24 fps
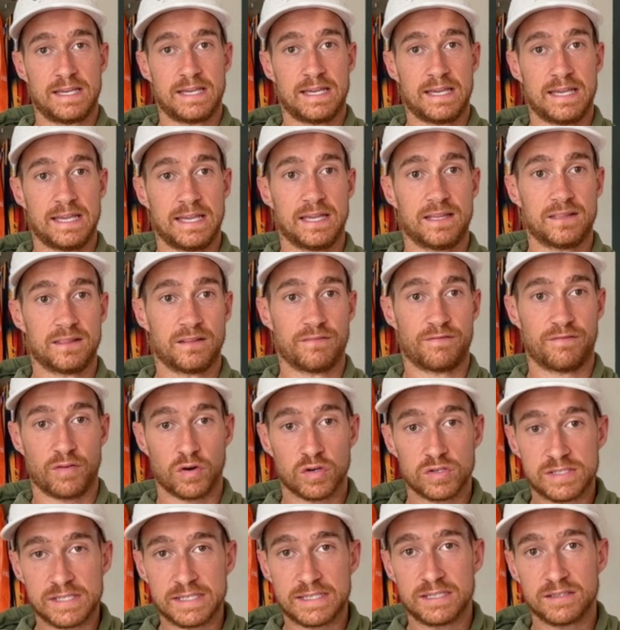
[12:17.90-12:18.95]
And the
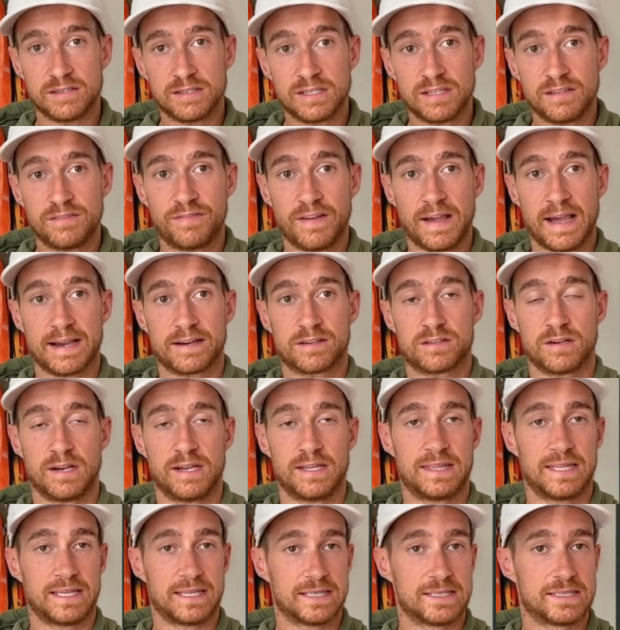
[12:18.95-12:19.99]
versatility factor, I
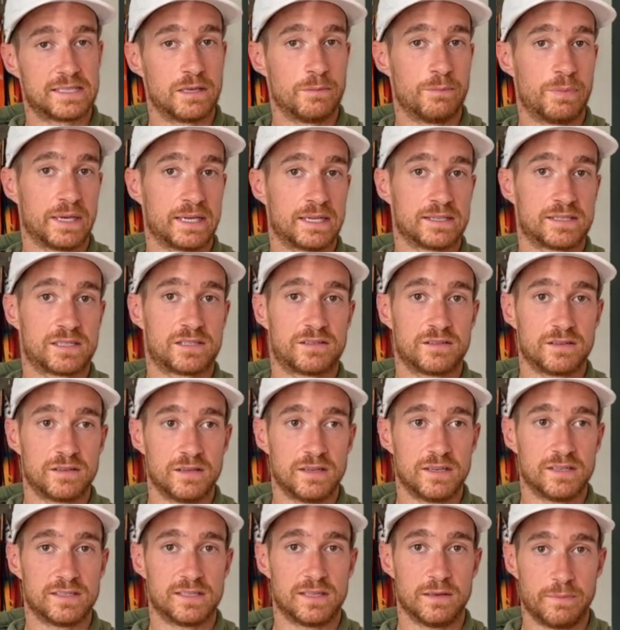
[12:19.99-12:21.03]
think, is the
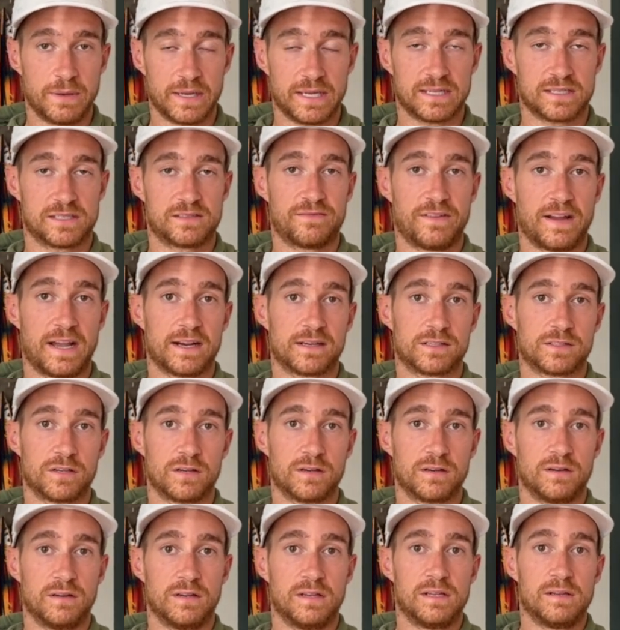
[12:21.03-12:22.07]
biggest
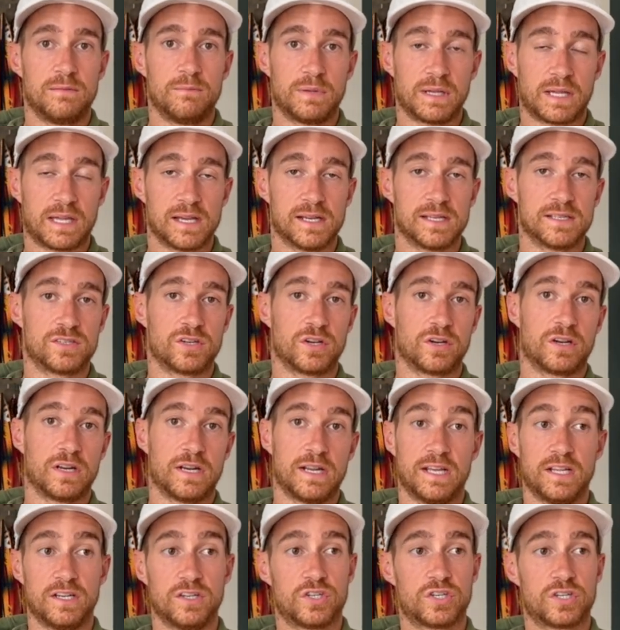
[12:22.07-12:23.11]
factor, because you're going
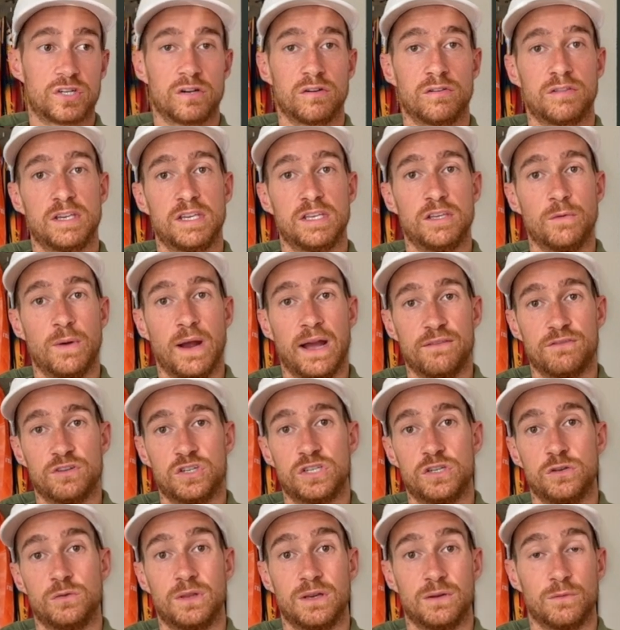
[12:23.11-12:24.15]
to ensure that you have a
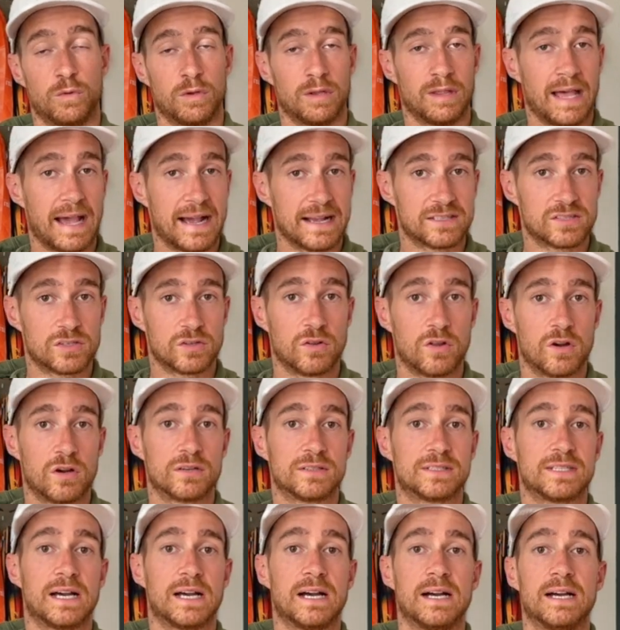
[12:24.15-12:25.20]
shoe that will last a
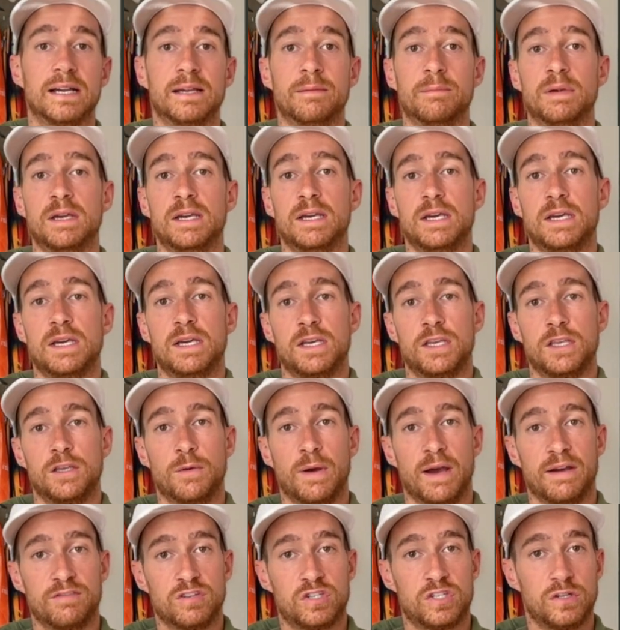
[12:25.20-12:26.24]
long time, you
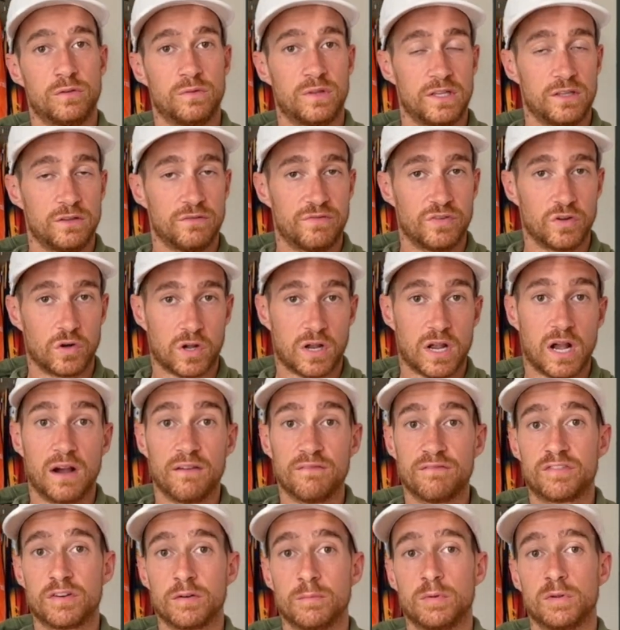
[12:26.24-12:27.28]
have a shoe that you feel
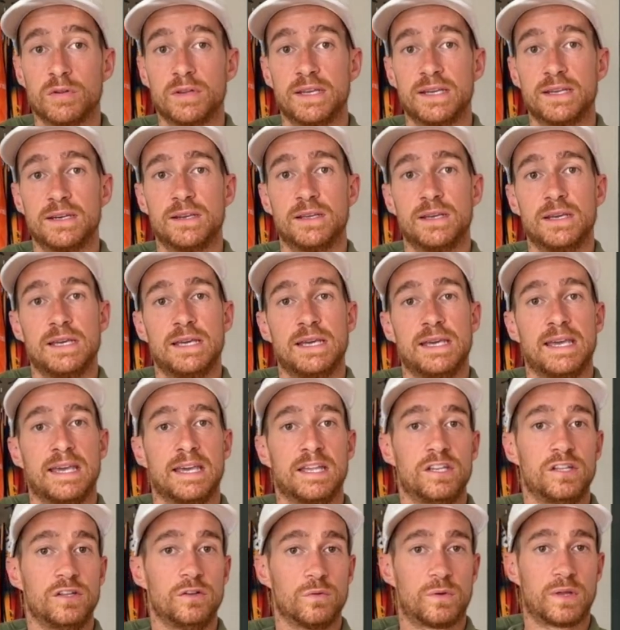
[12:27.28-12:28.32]
comfortable in,
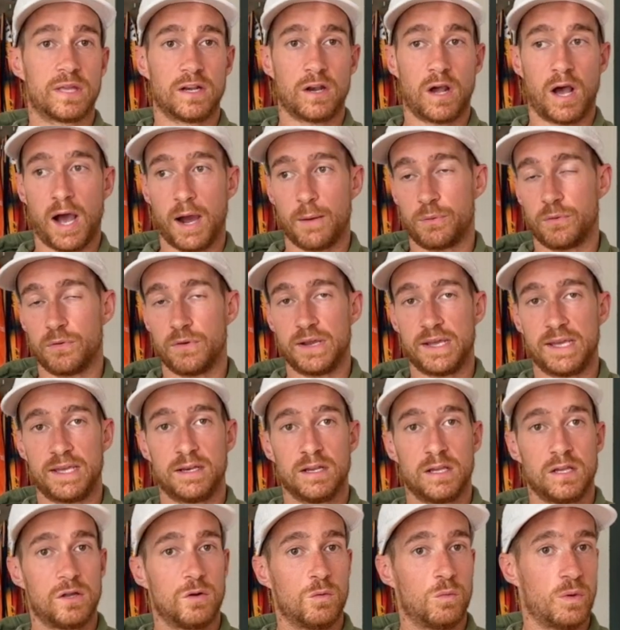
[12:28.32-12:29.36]
and you can operate
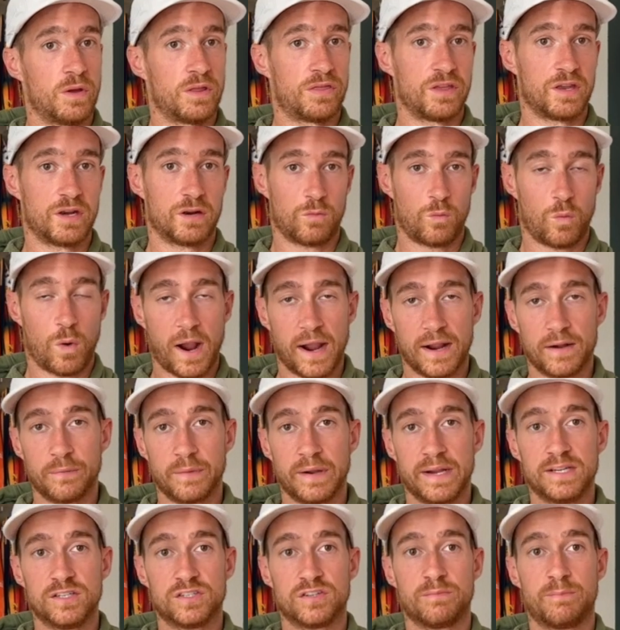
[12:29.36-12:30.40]
within a wide
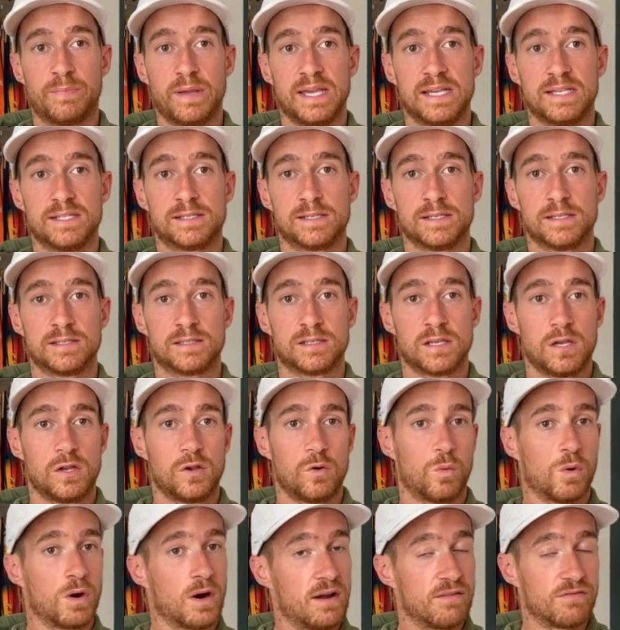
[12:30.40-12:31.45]
range of paces
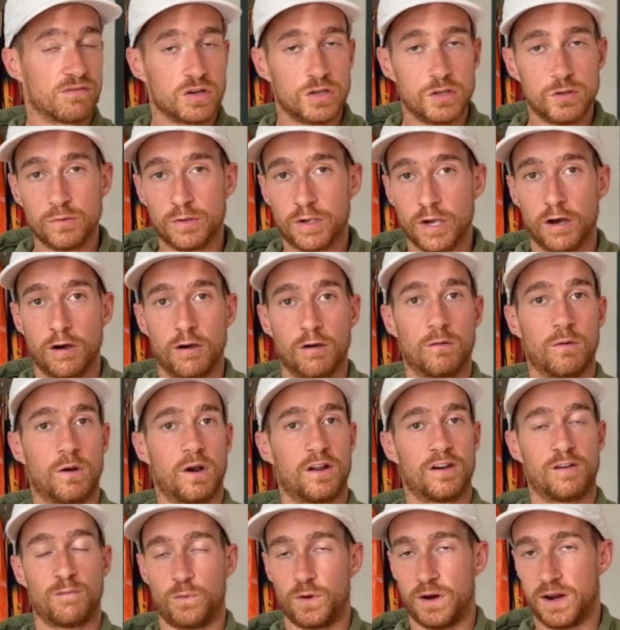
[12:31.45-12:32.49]
wherever you go
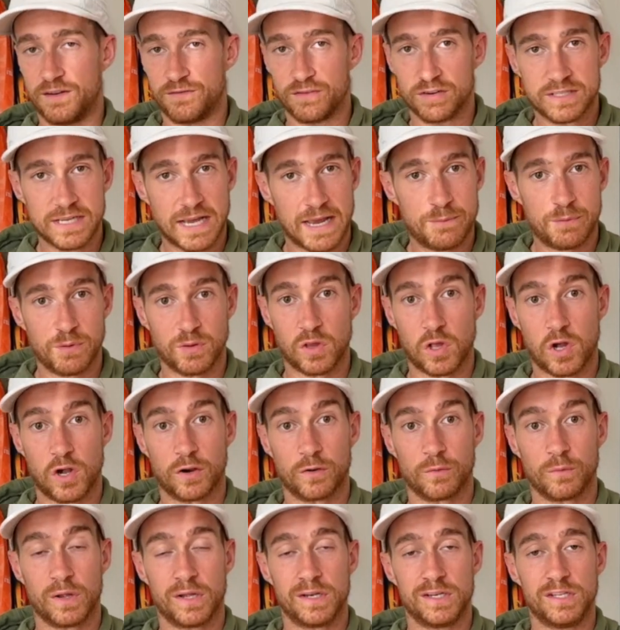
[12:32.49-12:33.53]
on whatever type of
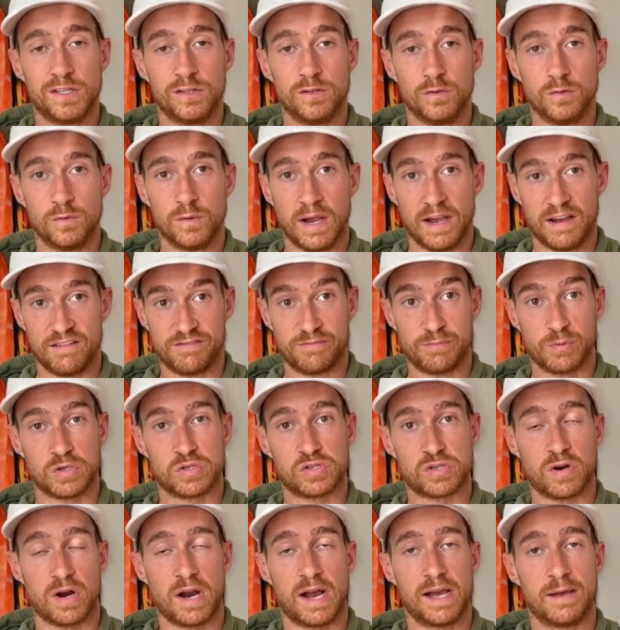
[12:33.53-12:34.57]
long run you have
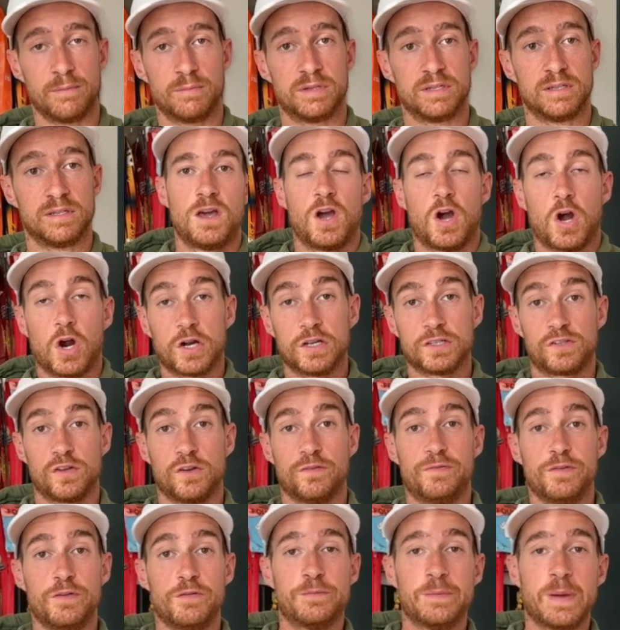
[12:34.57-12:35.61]
prescribed. All right, so
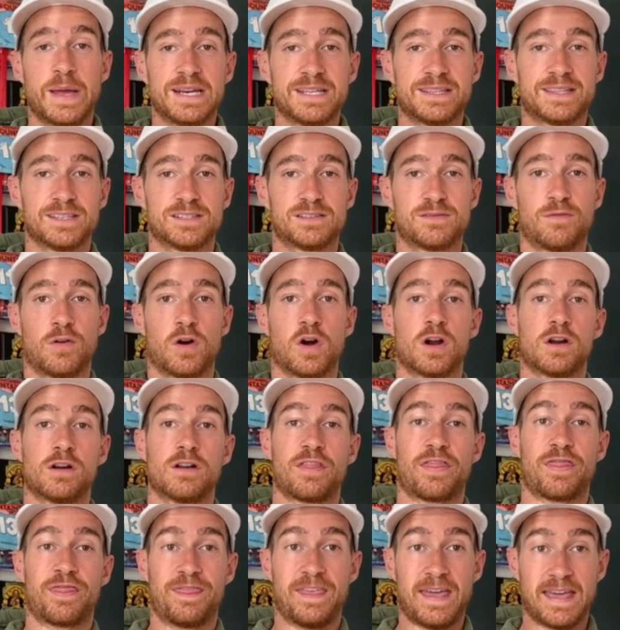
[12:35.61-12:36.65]
if you've made it this far,
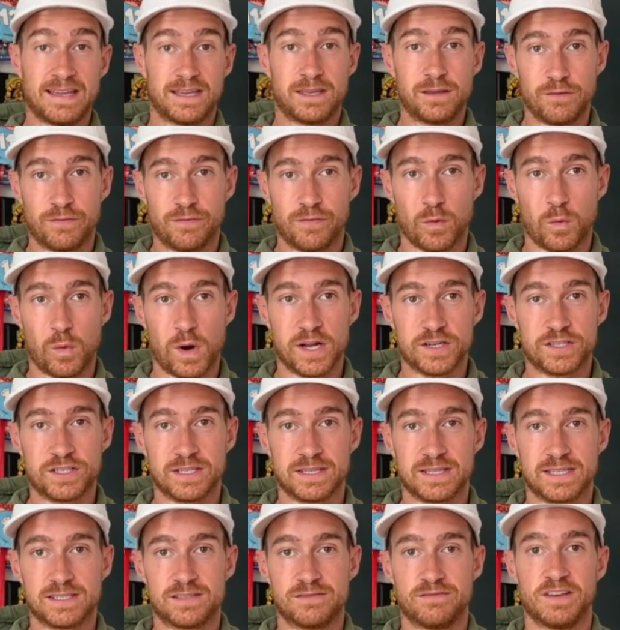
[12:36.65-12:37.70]
thank you for
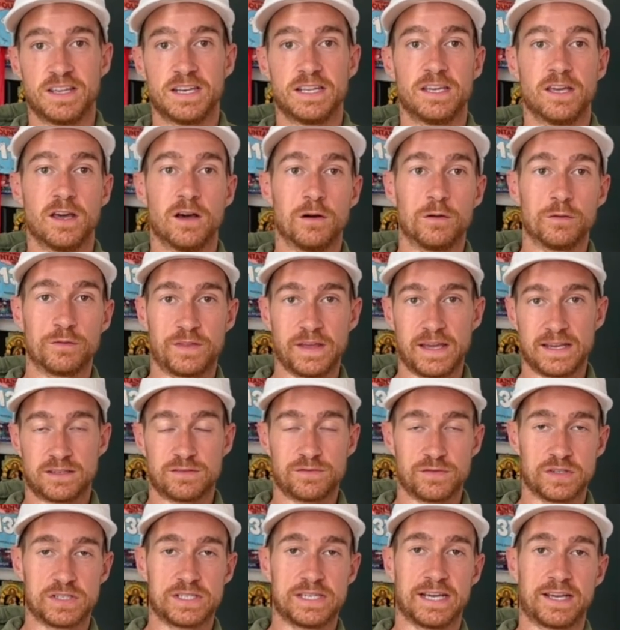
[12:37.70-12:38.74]
watching this video. Thanks
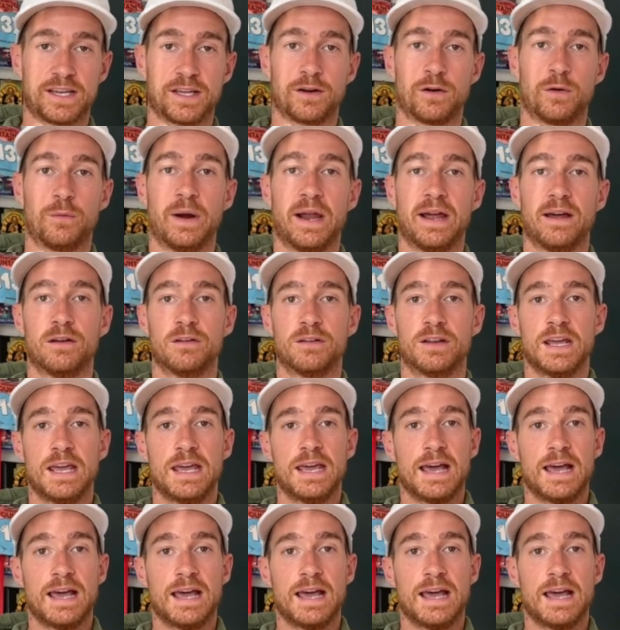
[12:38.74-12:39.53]
for sticking around.